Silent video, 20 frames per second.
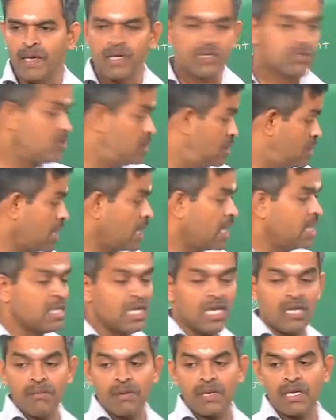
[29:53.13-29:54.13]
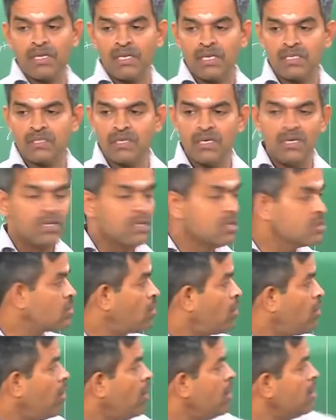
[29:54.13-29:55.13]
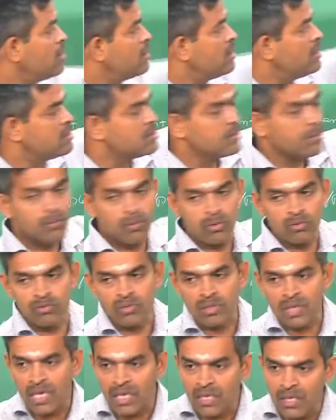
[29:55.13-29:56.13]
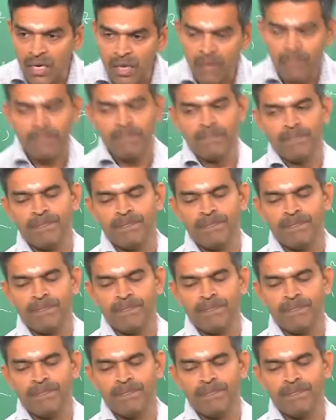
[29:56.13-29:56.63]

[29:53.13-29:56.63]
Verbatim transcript: So, this again dynamic in nature. So, all these put together